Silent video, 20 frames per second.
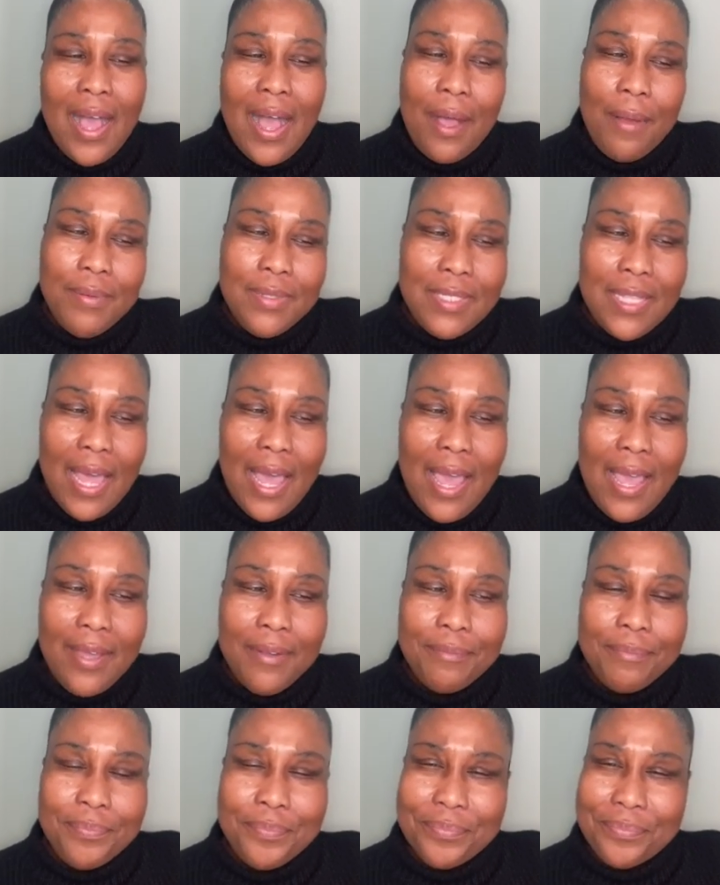I was
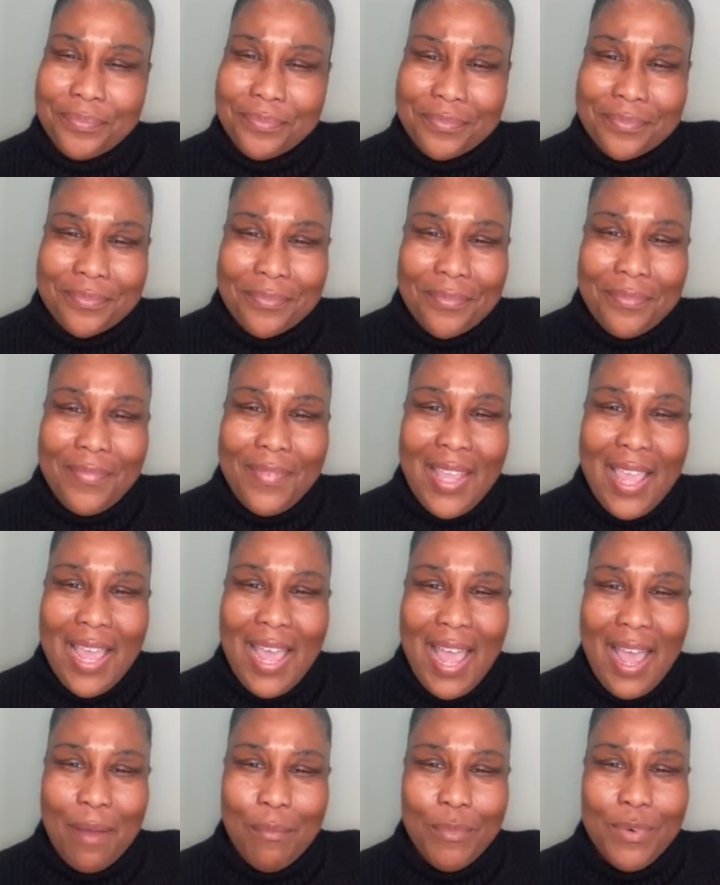like,
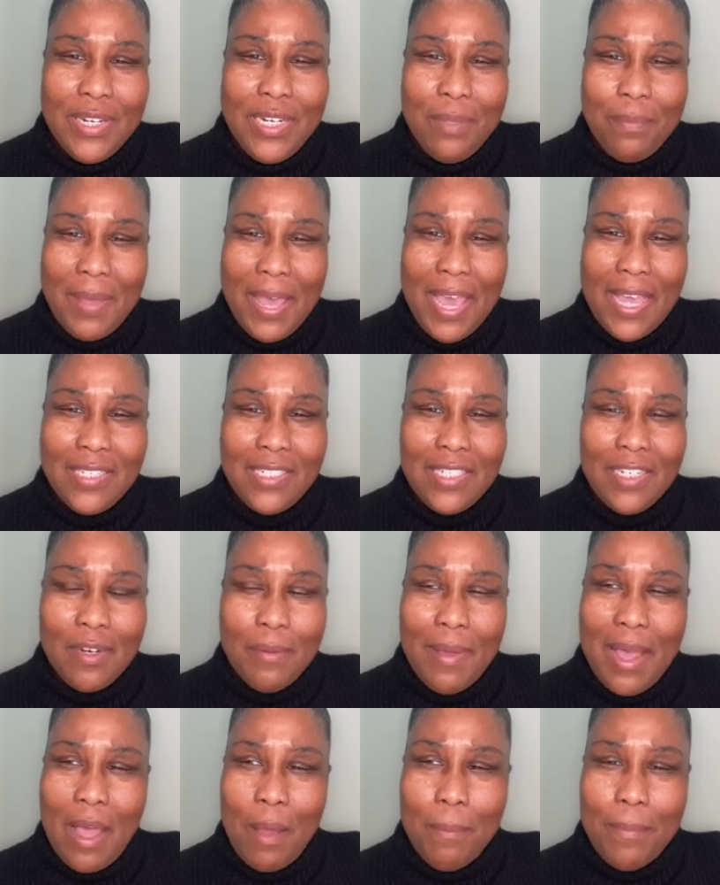I'm really passionate
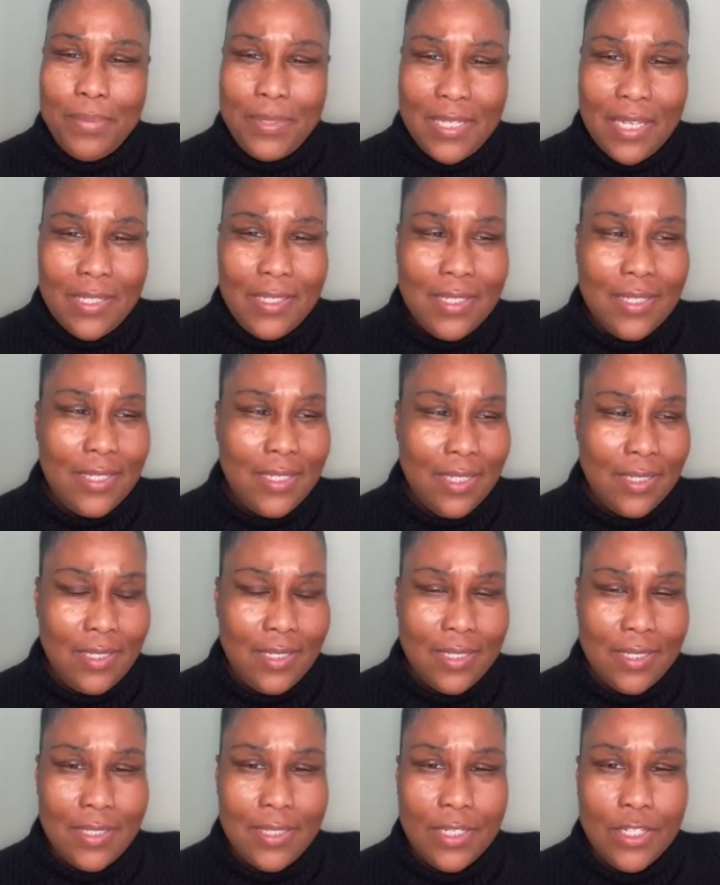about such and
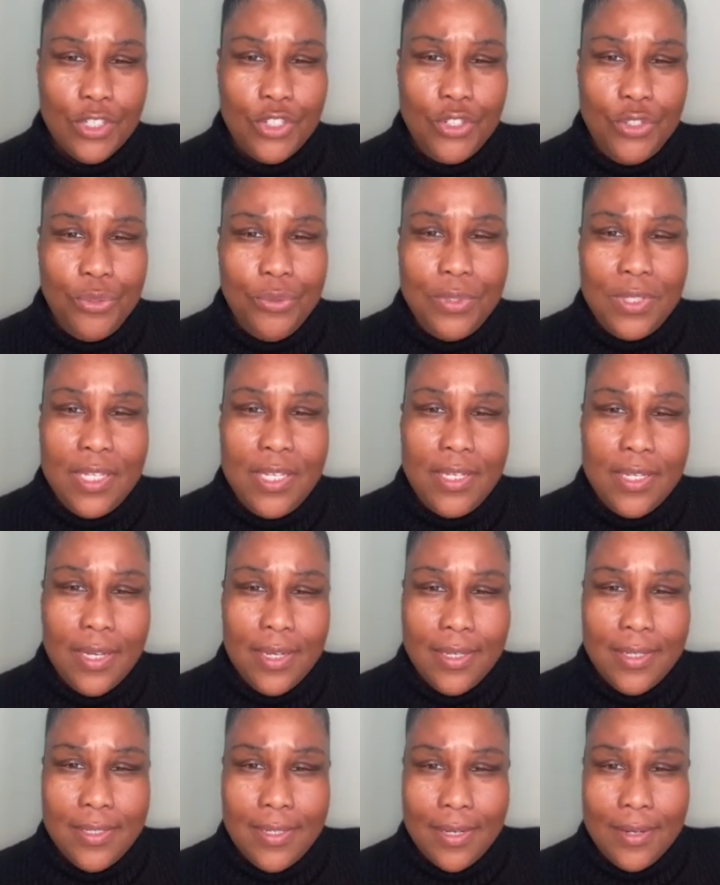such and such, youth and
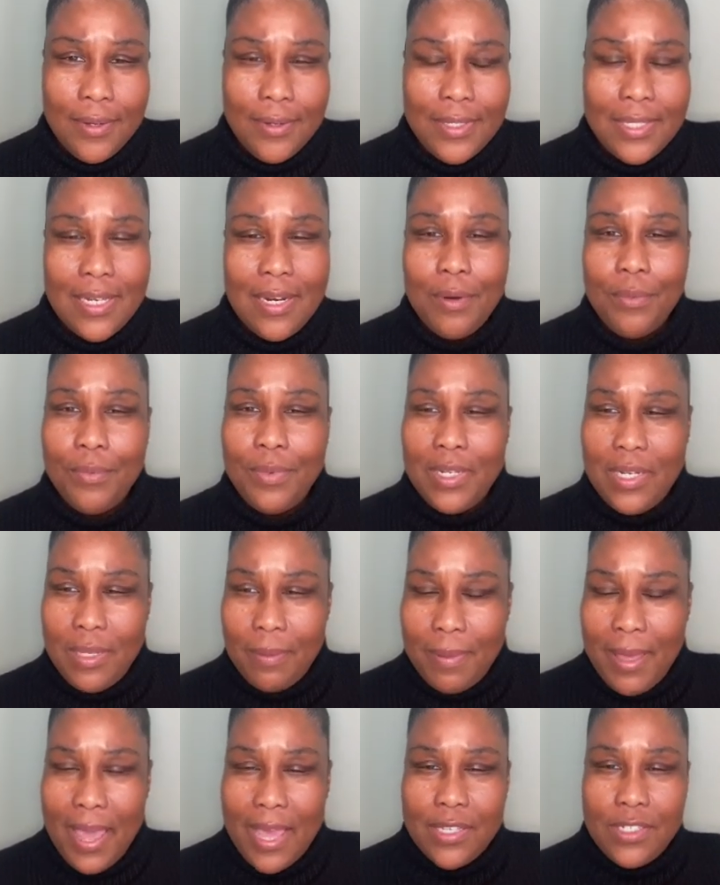young adults, and I'm
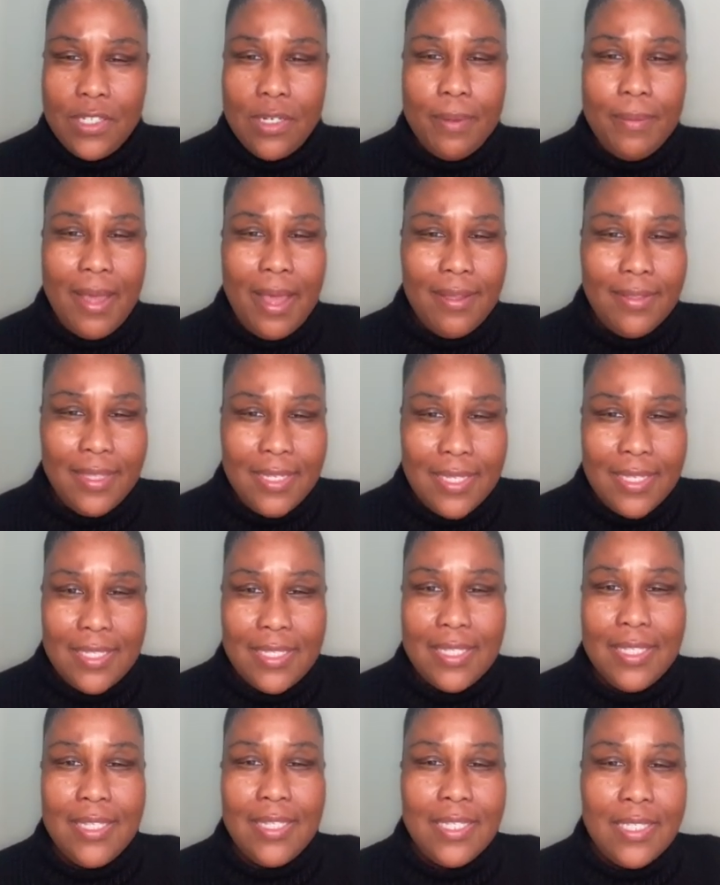really passionate about
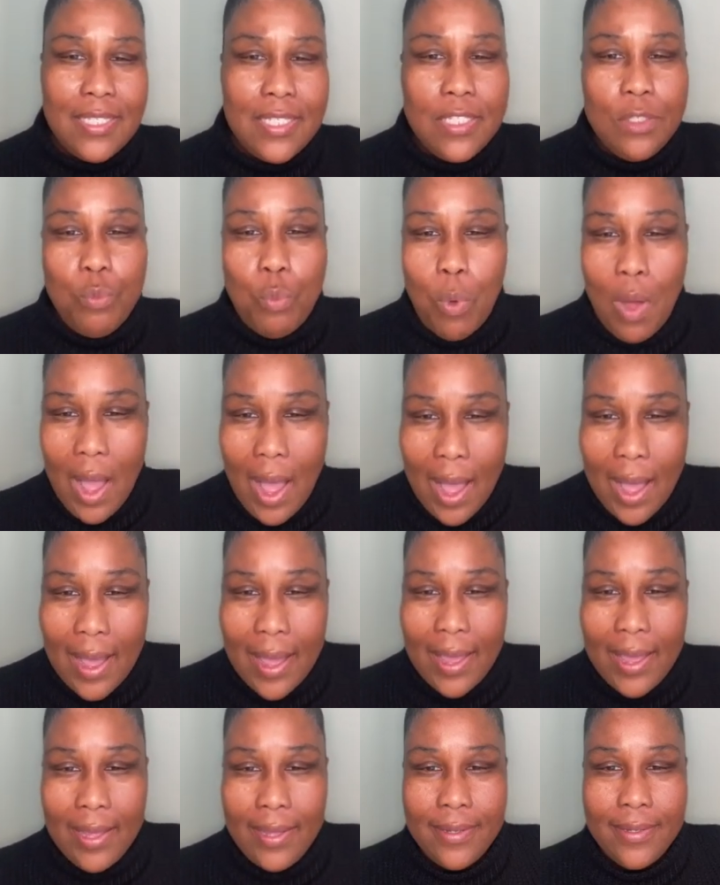this, and this is
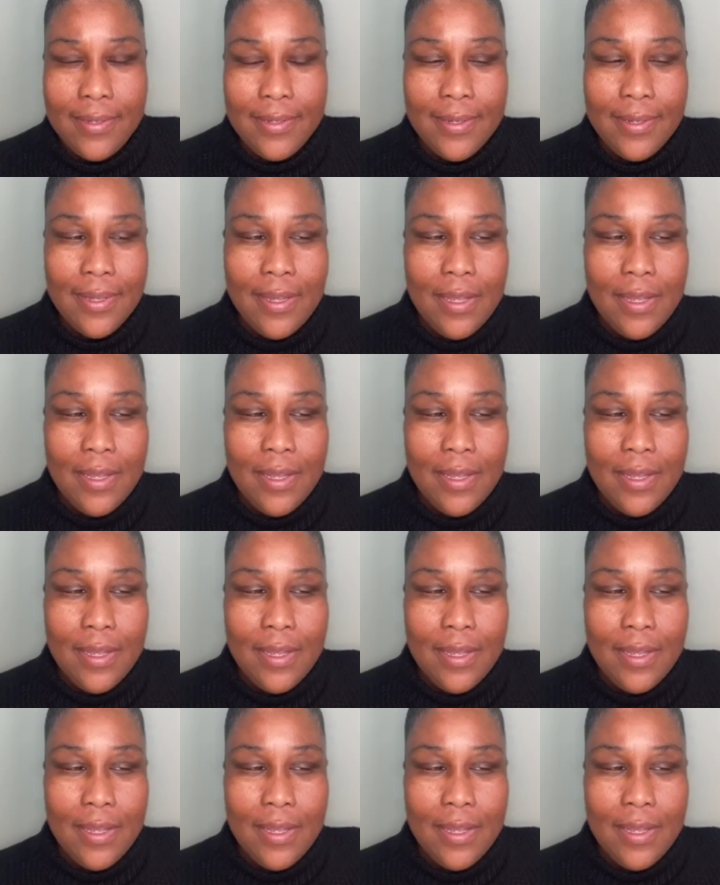why.